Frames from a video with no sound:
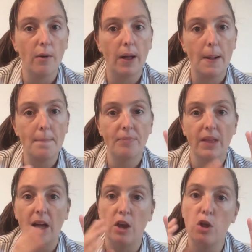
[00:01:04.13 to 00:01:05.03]
outcome
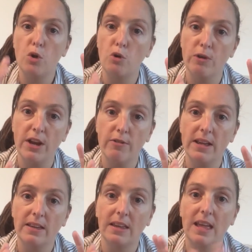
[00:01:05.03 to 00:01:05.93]
and who your reader
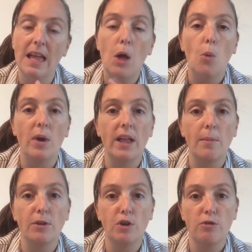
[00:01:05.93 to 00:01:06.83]
is, when it
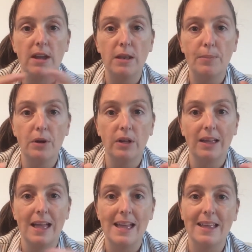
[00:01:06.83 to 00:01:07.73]
comes to creating a
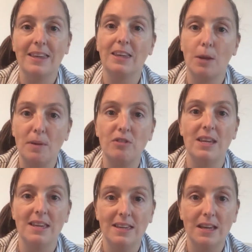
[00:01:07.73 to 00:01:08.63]
book, it is so much
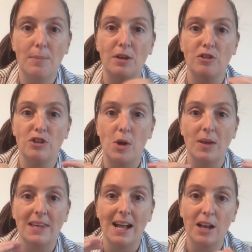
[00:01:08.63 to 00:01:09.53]
easier because you know
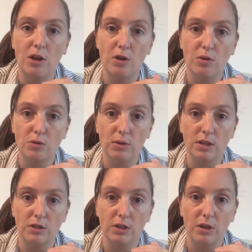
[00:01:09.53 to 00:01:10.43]
exactly who you're
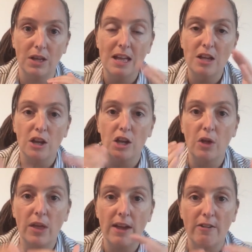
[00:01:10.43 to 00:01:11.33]
talking to, you
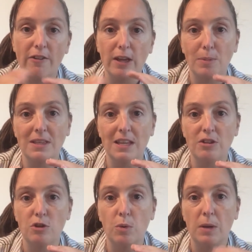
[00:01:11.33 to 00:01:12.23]
know the area of
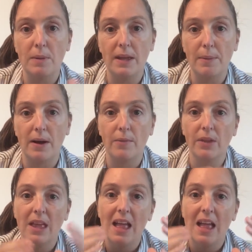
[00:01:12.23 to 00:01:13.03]
expertise you want to be about.